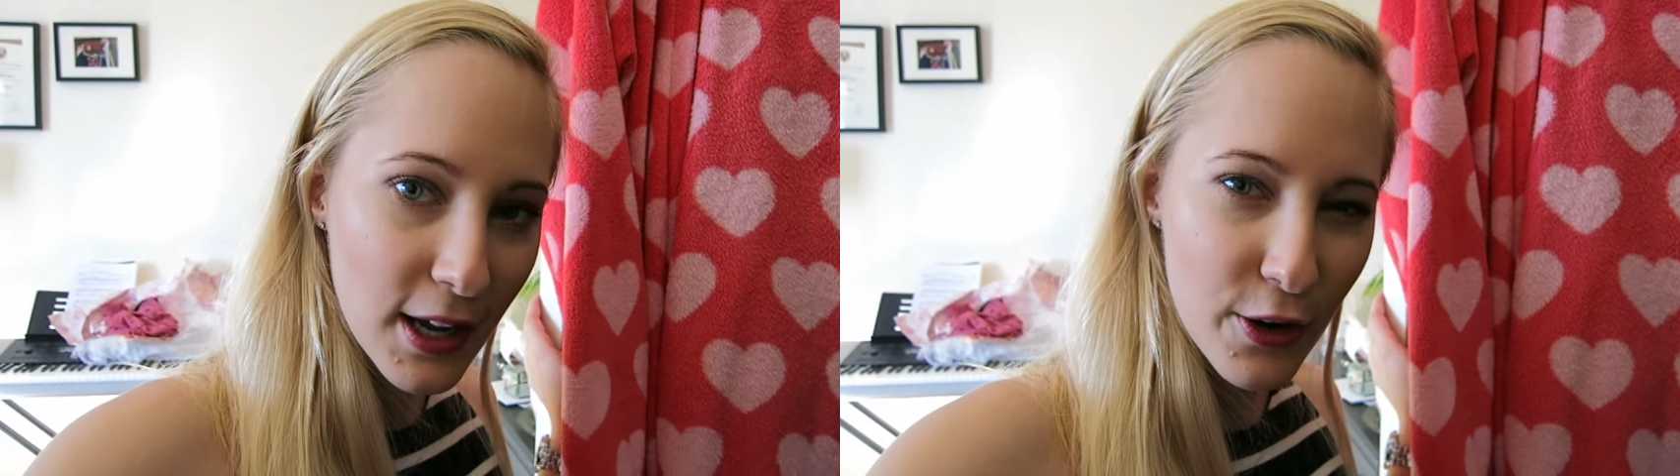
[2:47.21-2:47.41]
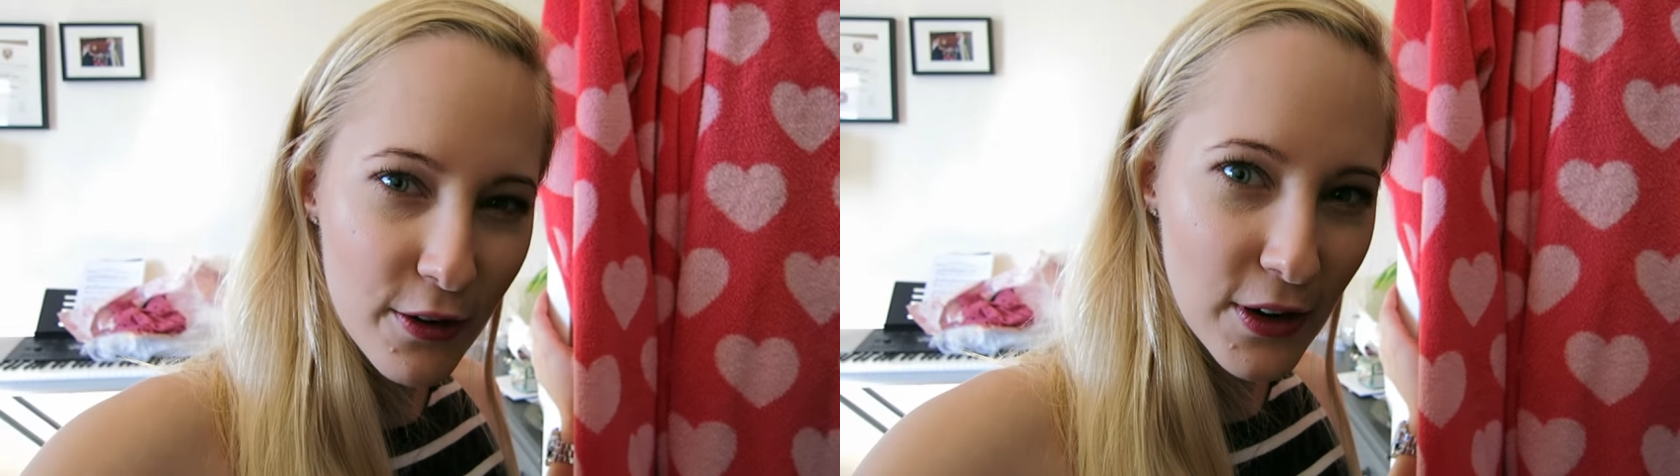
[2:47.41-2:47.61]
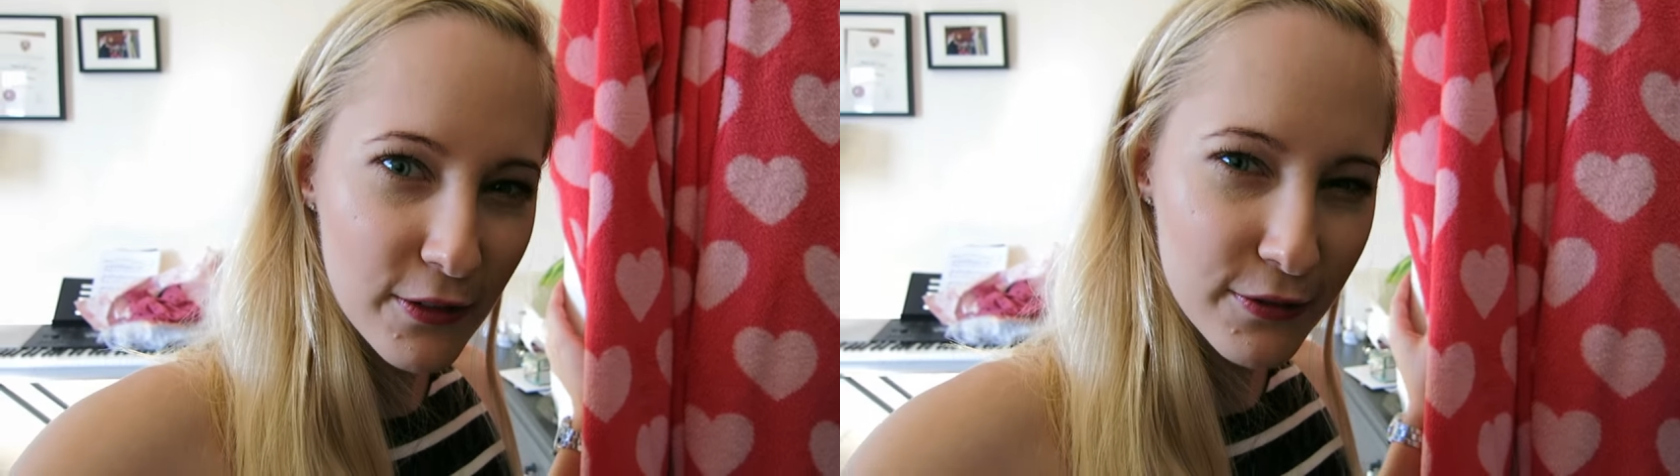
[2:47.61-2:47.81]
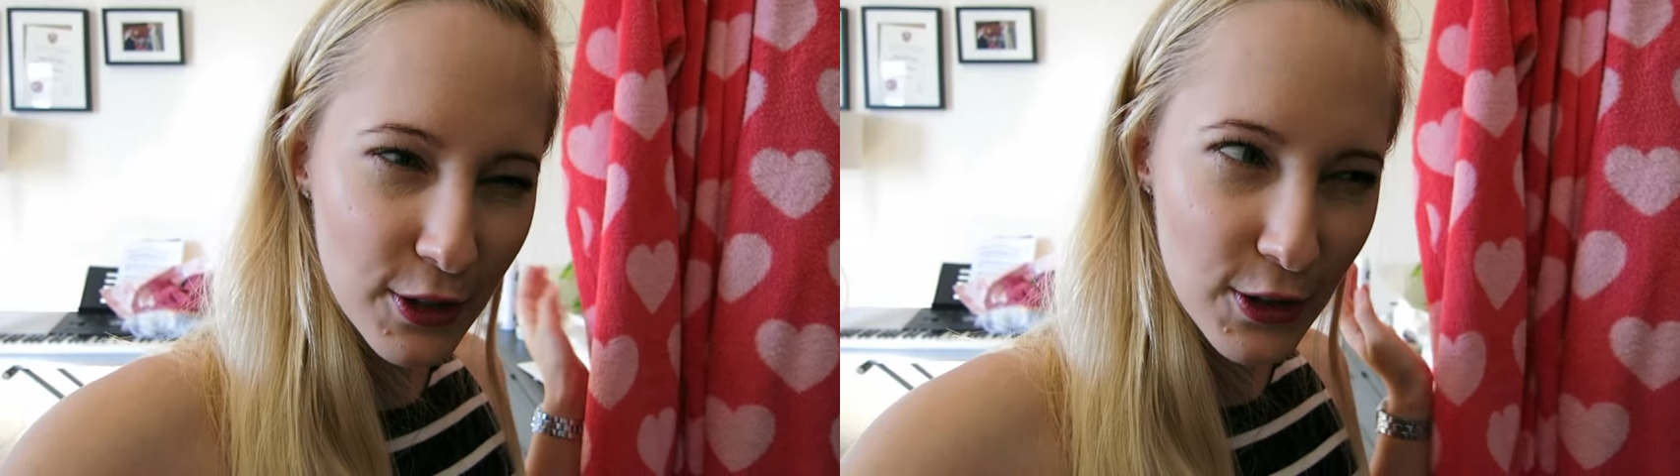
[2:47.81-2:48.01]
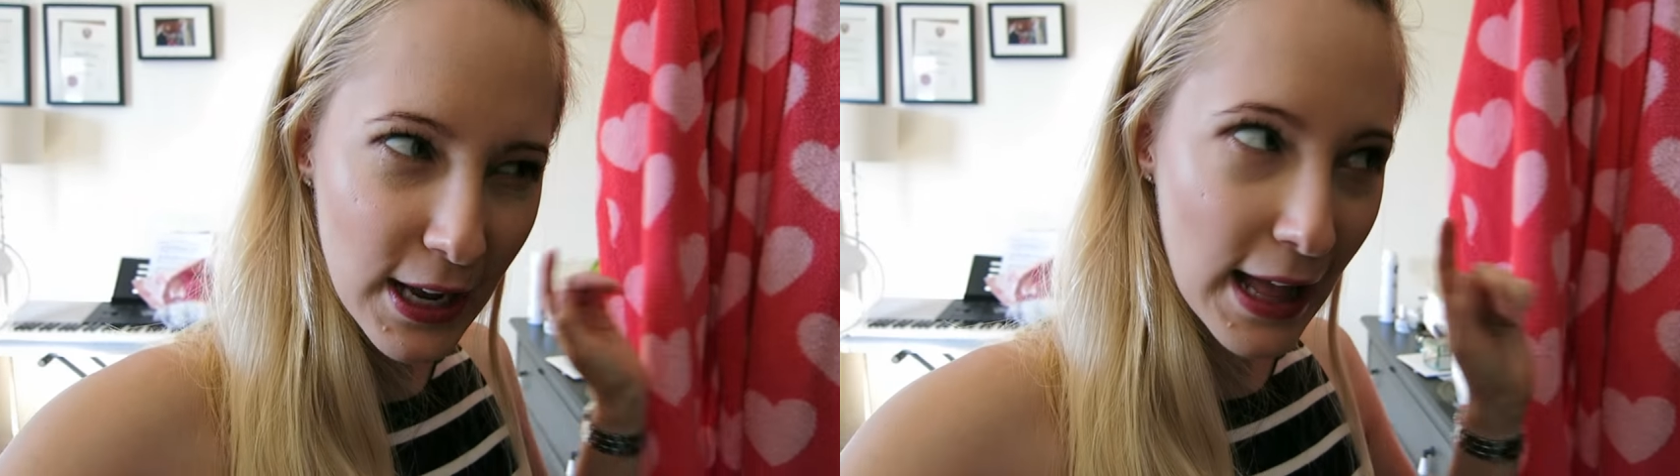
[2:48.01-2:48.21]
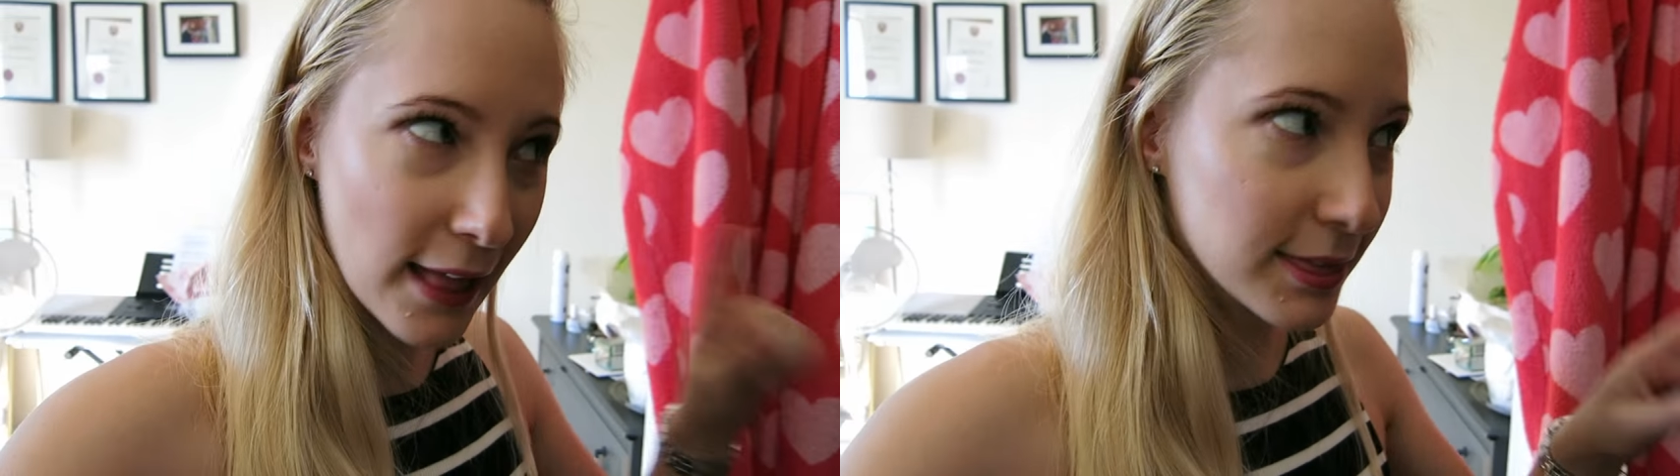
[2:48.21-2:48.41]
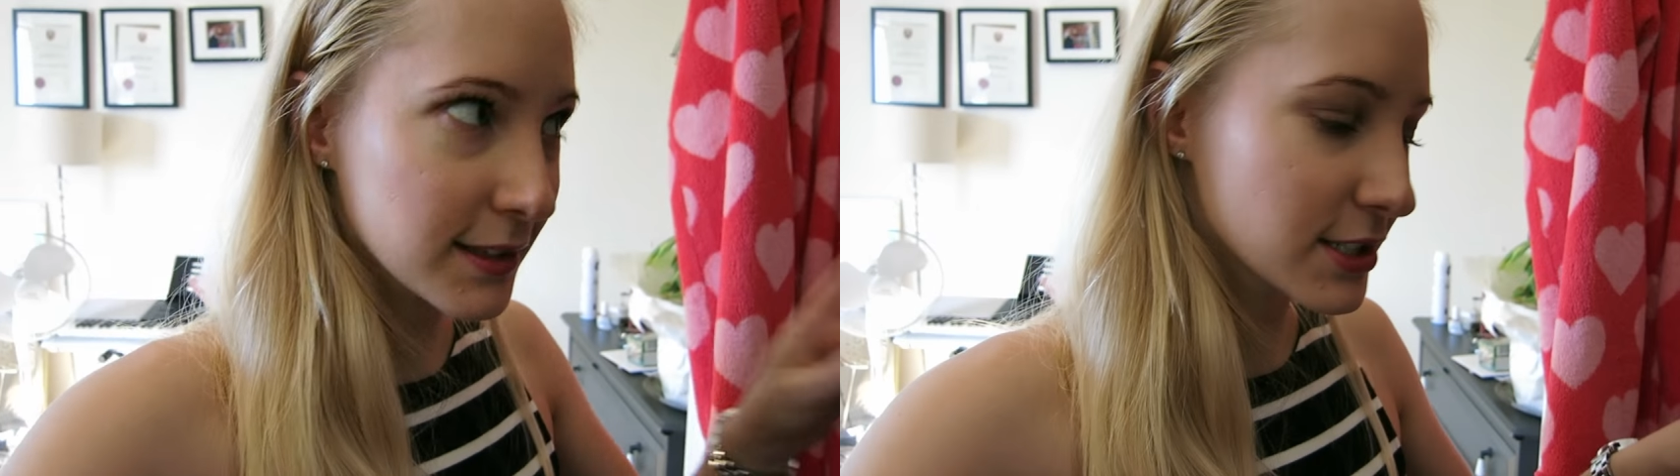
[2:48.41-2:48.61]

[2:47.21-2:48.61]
I don't know if I'll vlog at the